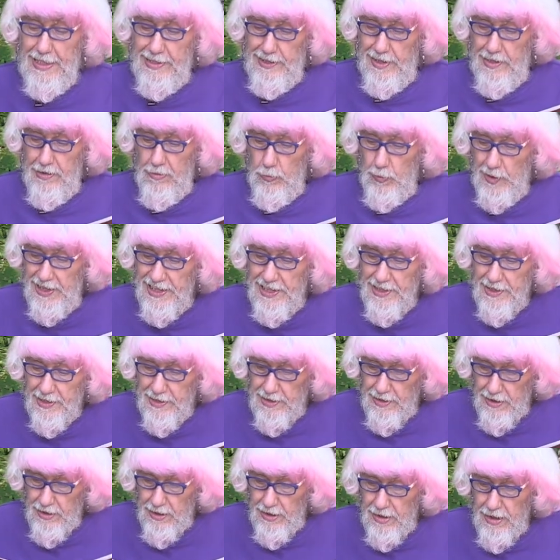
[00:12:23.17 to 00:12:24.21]
cousin
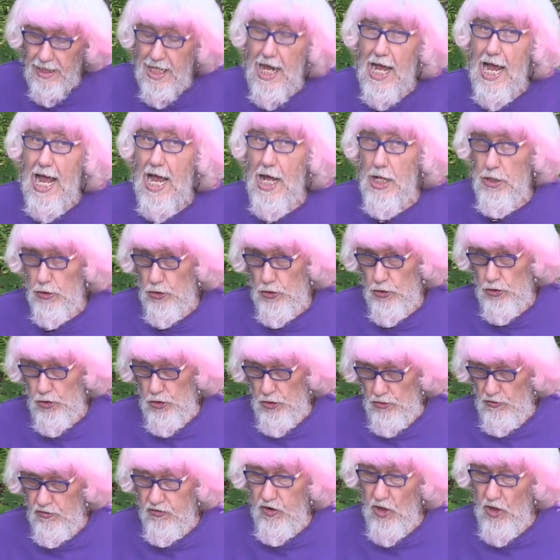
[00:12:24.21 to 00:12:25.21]
weasel, and the